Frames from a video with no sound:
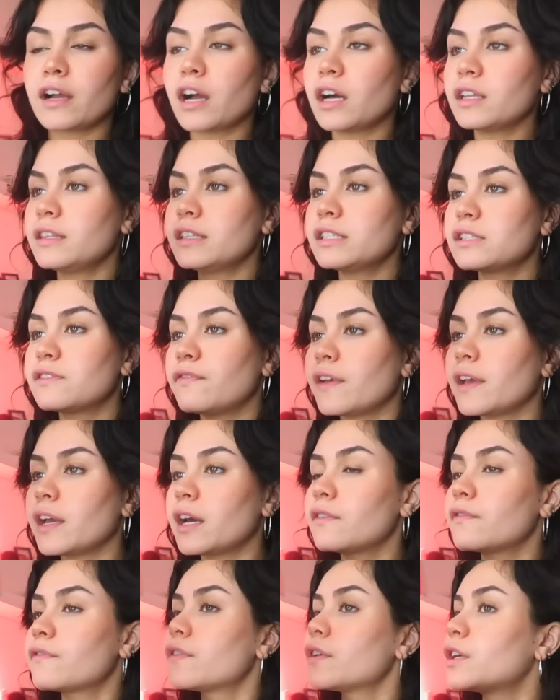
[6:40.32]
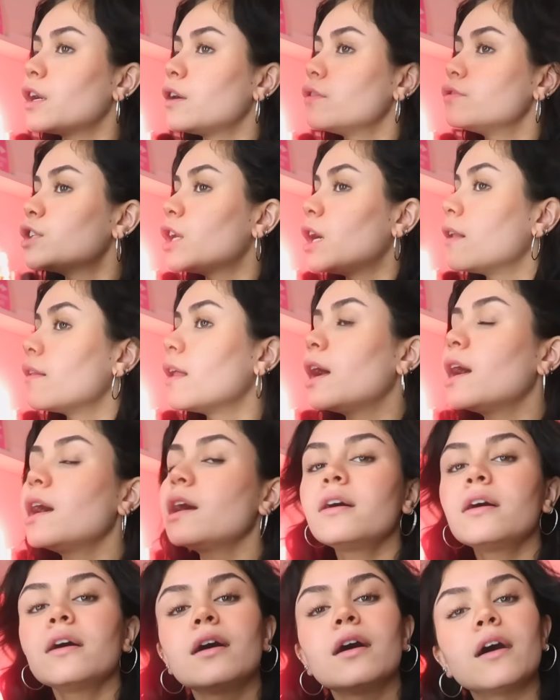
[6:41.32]
I got this fan for
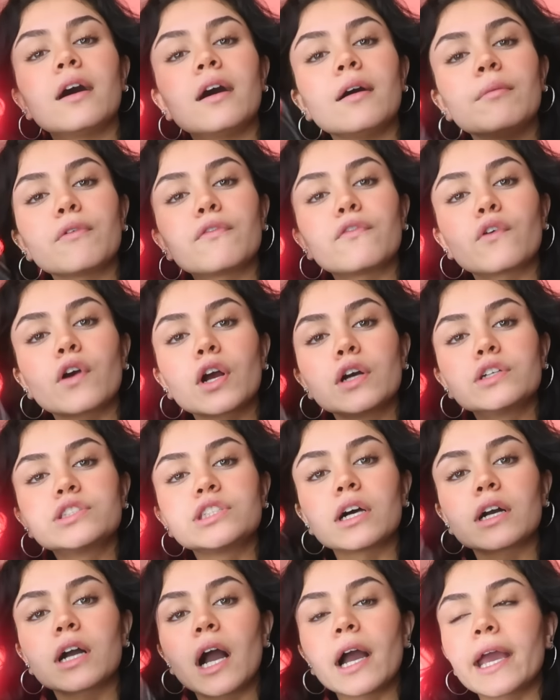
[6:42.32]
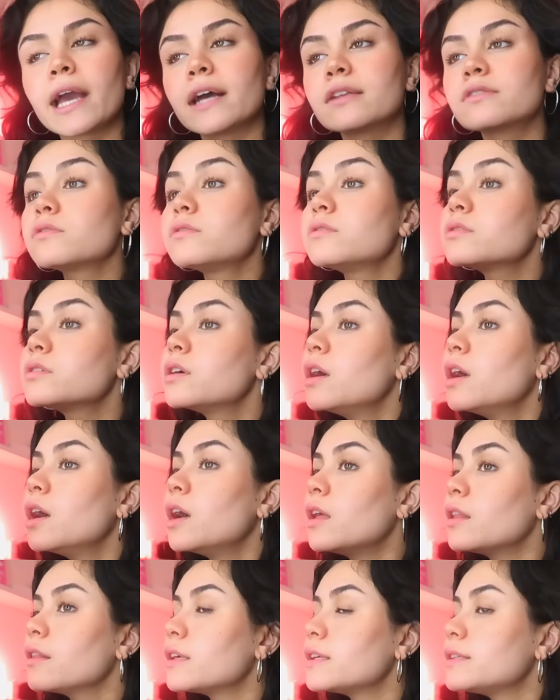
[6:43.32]
Coachella before Coachella got canceled
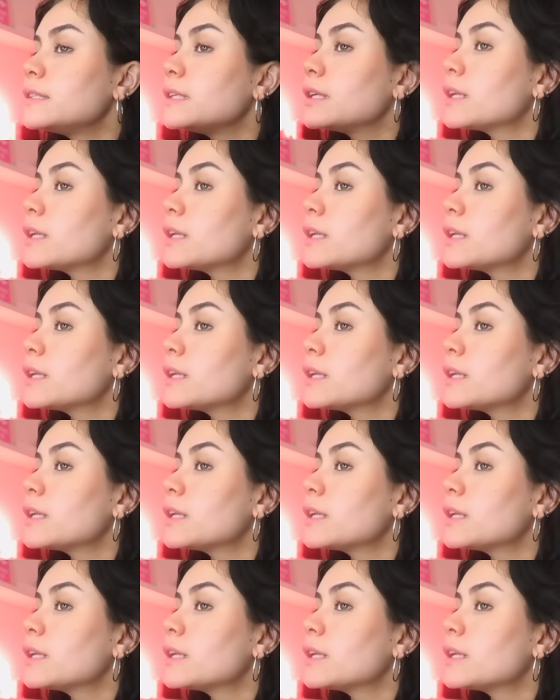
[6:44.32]
this